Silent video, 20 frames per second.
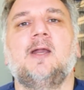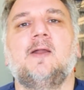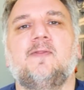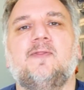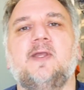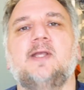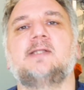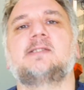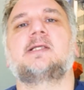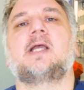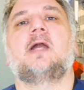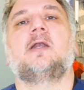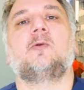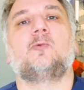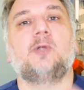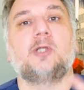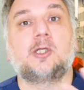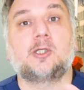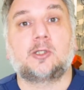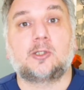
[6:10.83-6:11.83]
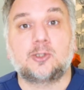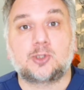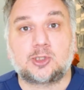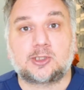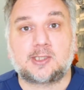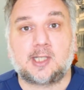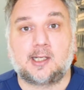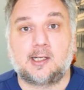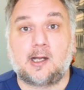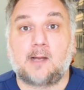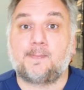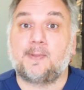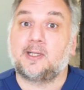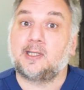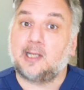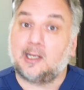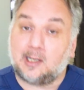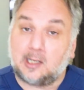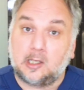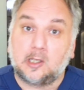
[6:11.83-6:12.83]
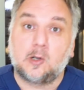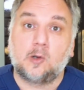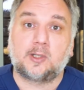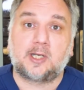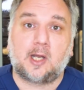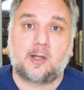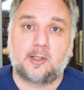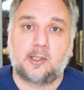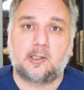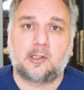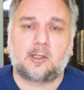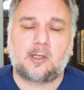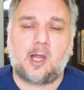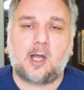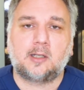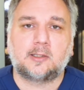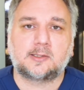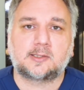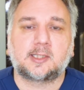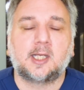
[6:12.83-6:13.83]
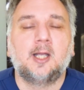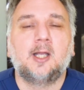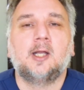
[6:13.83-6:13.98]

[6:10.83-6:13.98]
things kind of regurgitate up and then can go down in your lungs.